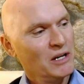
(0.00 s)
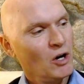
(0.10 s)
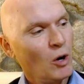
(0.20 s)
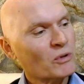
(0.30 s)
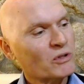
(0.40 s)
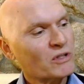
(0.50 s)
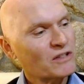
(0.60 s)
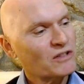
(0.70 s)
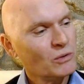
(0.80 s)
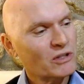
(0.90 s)
Almost as
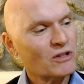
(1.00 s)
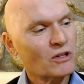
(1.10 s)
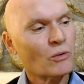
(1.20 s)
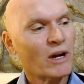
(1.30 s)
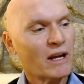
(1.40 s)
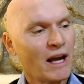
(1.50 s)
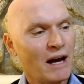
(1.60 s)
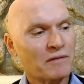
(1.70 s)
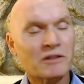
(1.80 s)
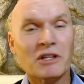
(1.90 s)
soon as the gray
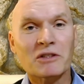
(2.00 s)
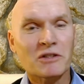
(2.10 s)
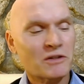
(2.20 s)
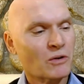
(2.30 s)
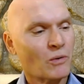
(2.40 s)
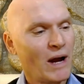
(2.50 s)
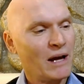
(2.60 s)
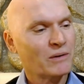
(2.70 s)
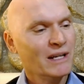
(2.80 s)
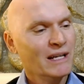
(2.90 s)
calf touches the
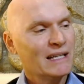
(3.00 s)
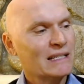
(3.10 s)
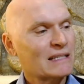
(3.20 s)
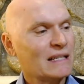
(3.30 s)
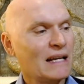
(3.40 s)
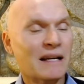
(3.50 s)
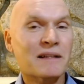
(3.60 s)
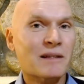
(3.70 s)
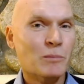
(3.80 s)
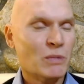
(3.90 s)
ground, he
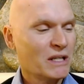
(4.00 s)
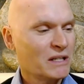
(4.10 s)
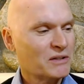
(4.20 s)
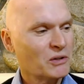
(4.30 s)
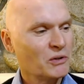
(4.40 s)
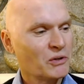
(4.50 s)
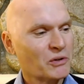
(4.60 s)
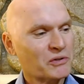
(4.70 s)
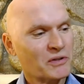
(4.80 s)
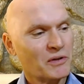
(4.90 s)
stands and begins to nurse.